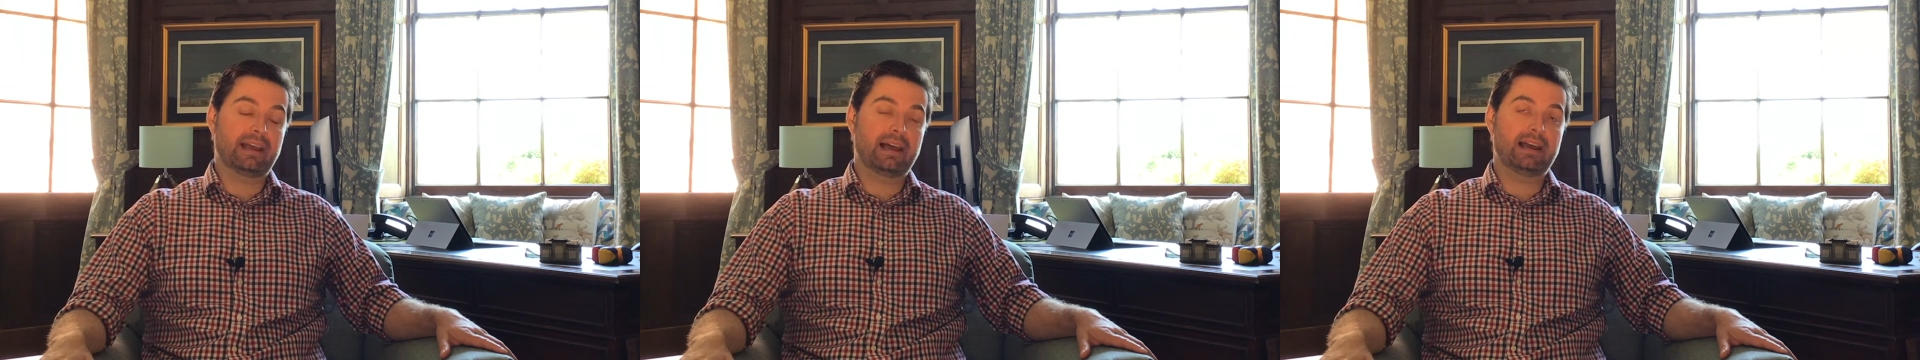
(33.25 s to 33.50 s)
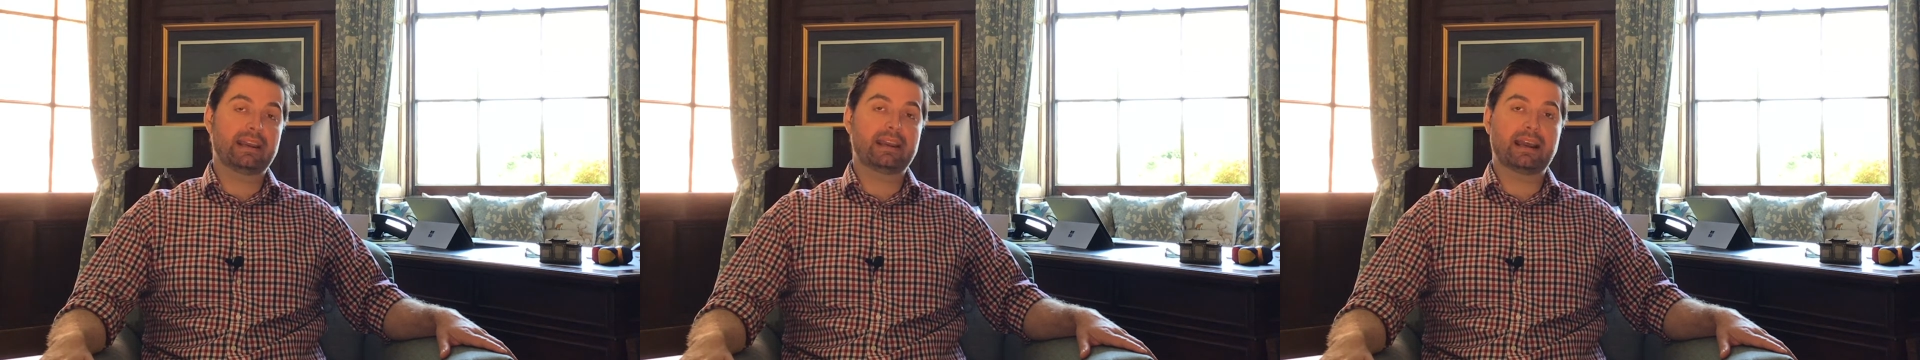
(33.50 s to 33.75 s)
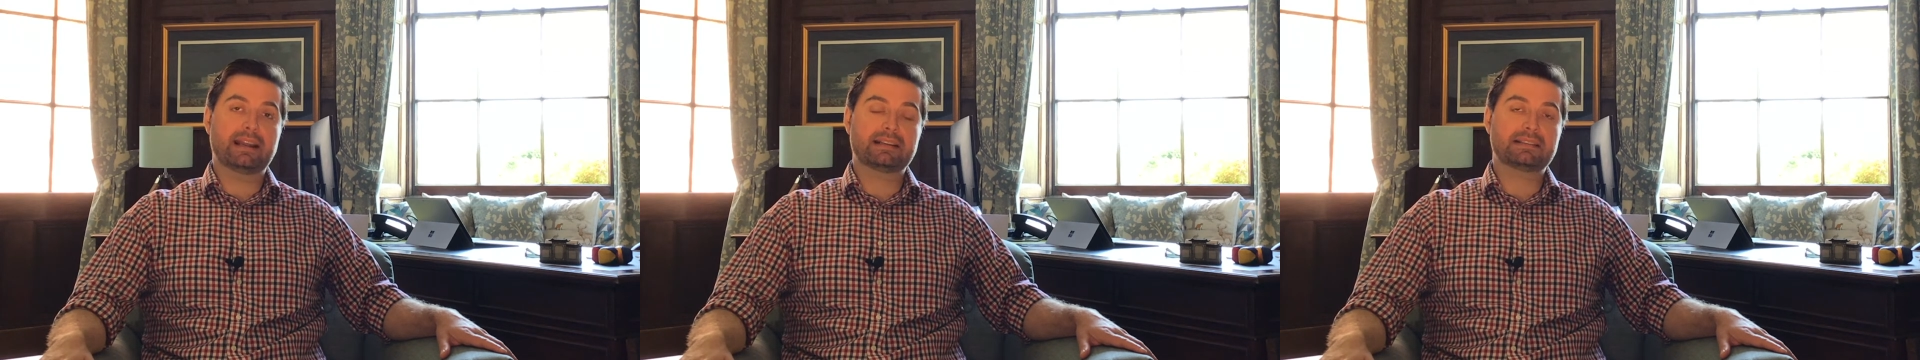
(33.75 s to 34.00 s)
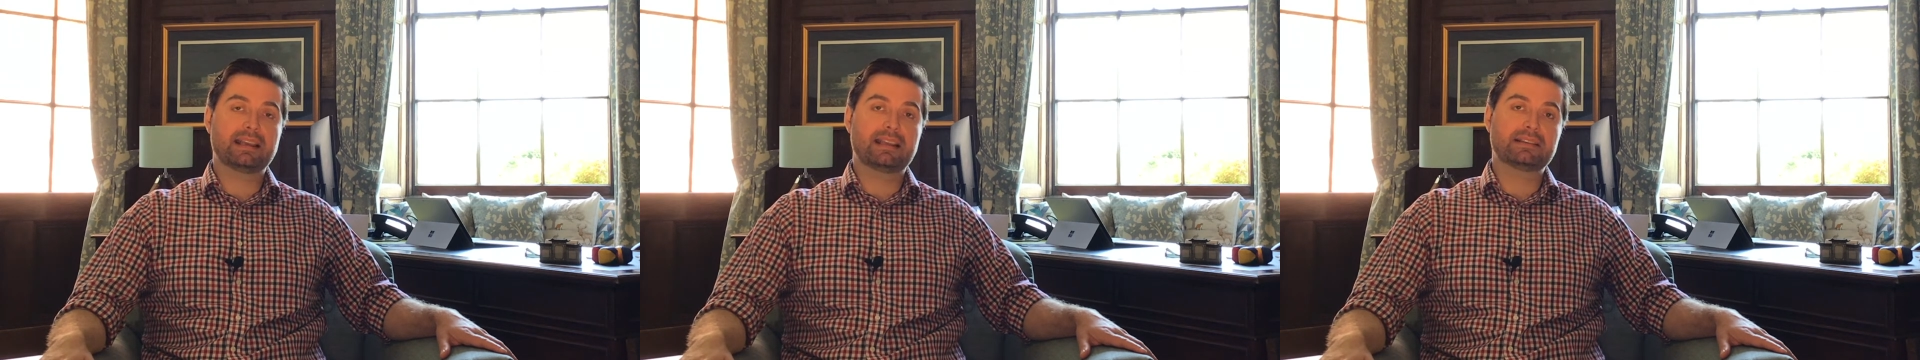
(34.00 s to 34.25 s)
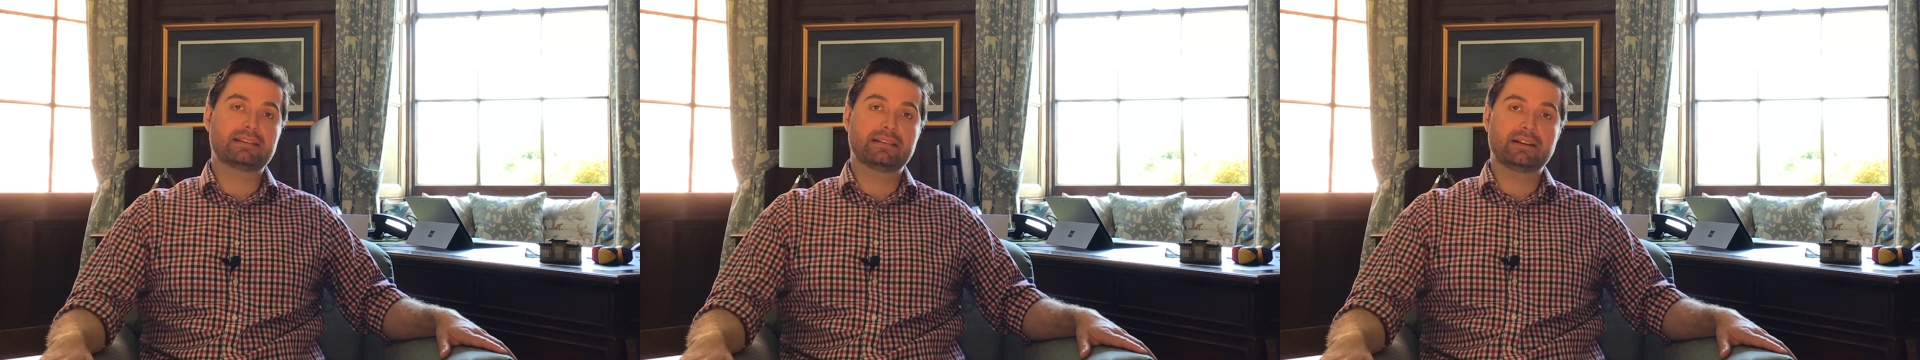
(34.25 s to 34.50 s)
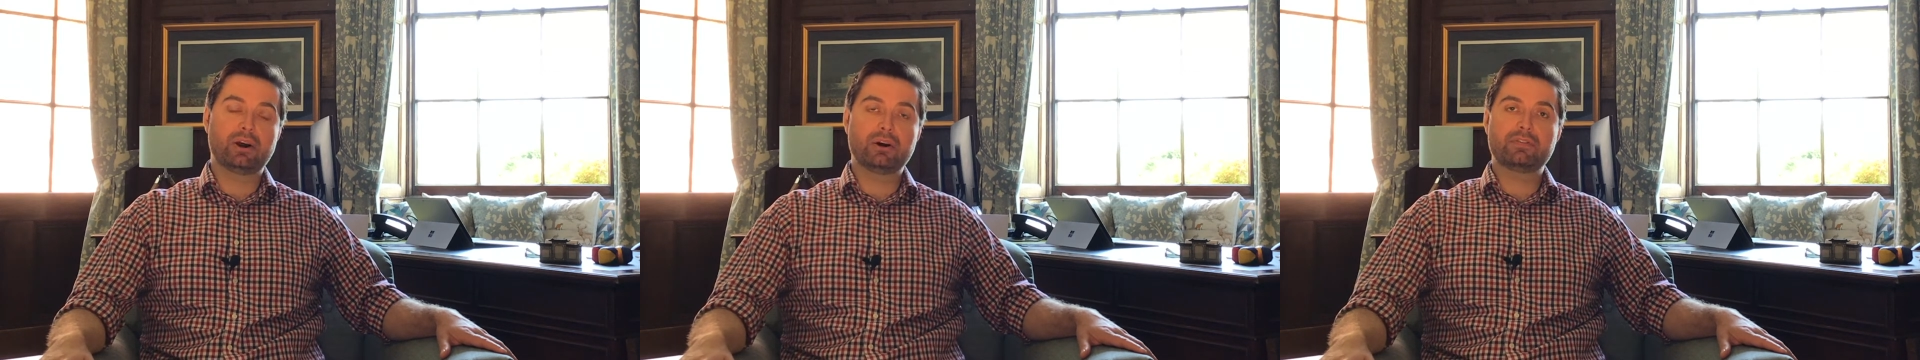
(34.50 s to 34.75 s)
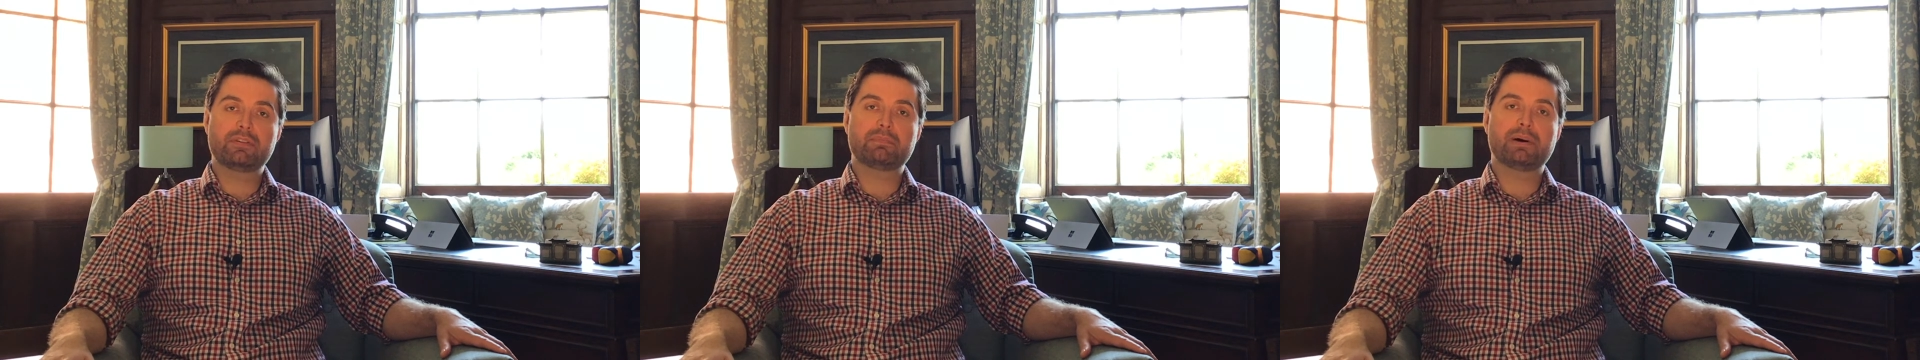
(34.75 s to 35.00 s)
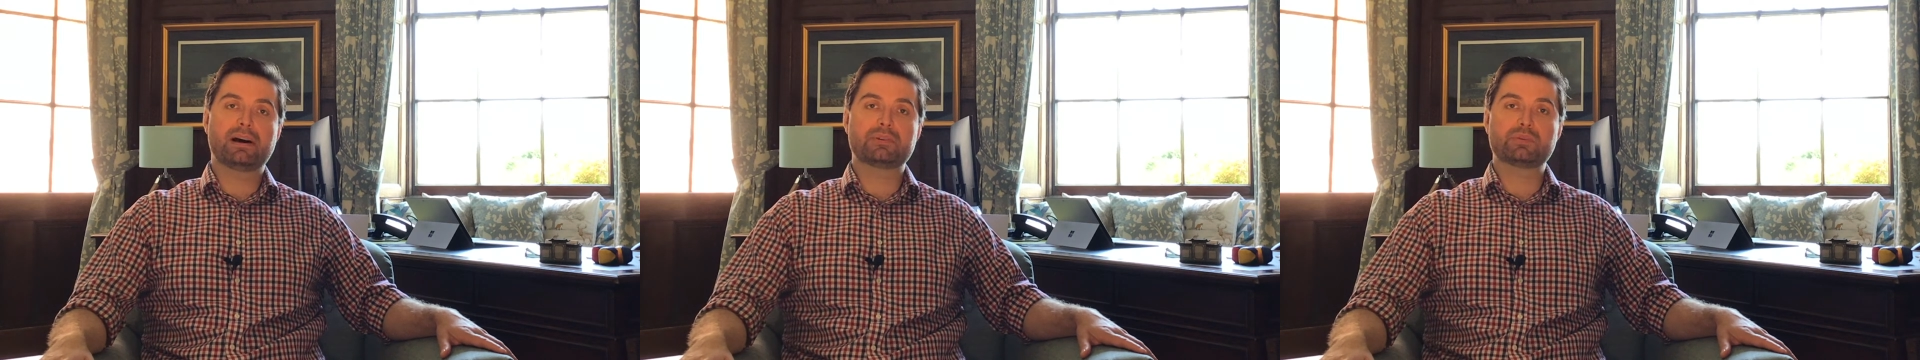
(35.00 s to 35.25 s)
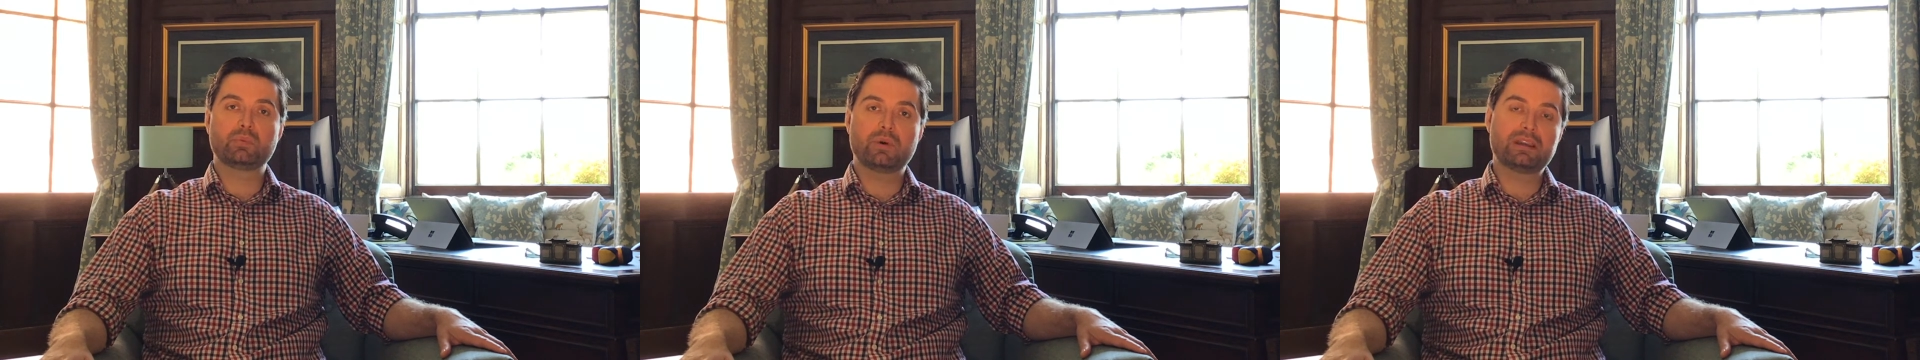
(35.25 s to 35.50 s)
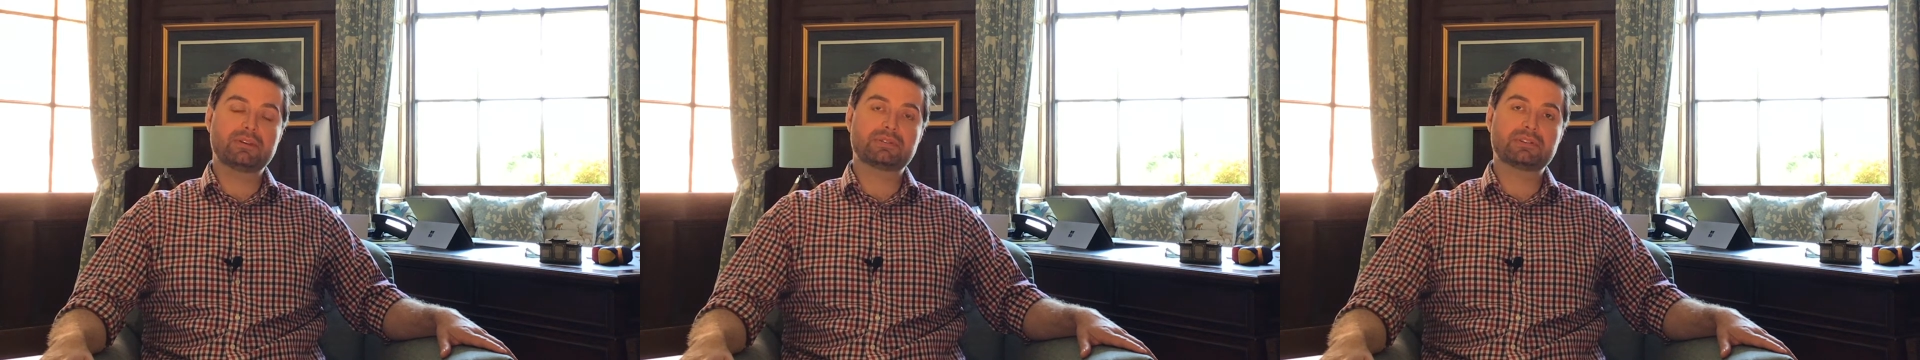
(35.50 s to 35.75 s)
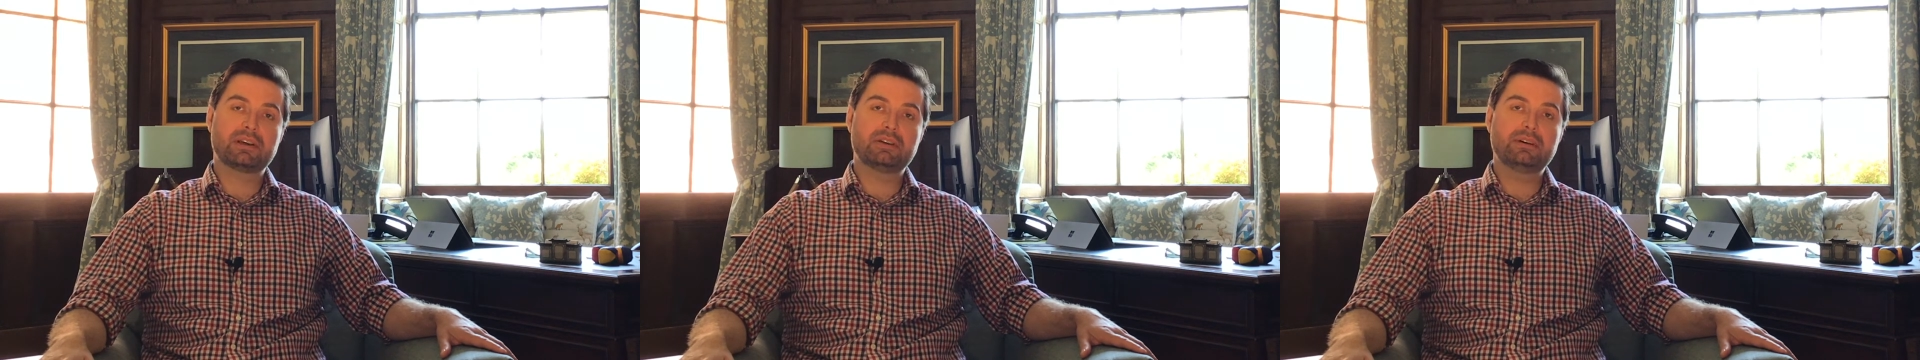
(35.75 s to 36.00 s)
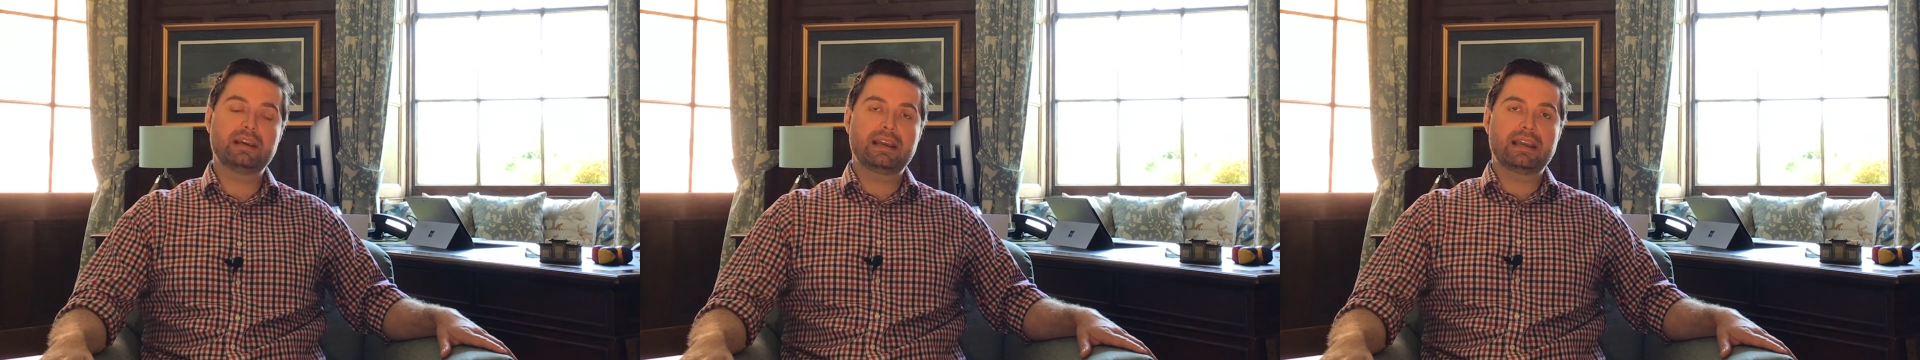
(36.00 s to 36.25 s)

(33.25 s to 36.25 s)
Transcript: I had a sense that over the past week or so,